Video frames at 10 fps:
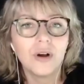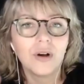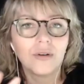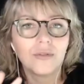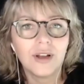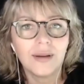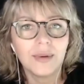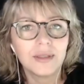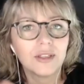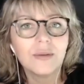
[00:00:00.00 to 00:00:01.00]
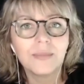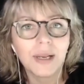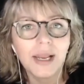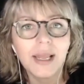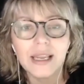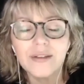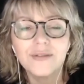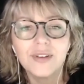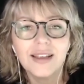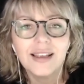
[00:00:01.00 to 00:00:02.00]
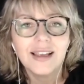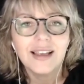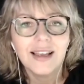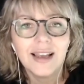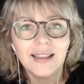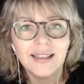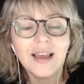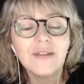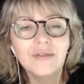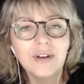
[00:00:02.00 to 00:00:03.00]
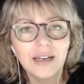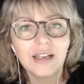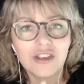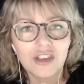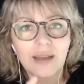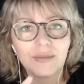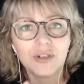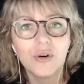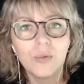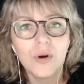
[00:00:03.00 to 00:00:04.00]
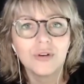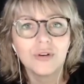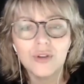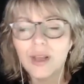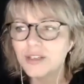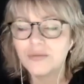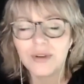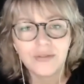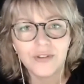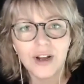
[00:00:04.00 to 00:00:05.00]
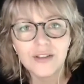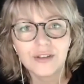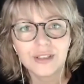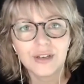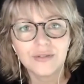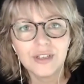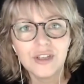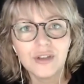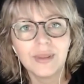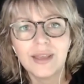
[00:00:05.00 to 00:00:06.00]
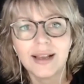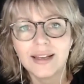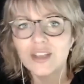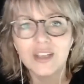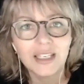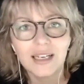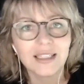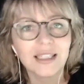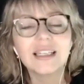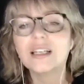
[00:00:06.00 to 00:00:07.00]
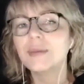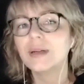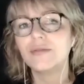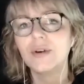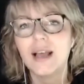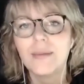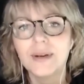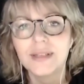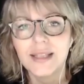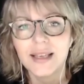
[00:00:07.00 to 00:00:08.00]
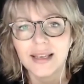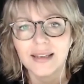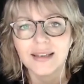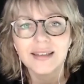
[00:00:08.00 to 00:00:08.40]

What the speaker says: of a certain belief. And that really shaped your world, and you had to re-find yourself, didn't you, with that? Can you tell us a little bit of what happened there?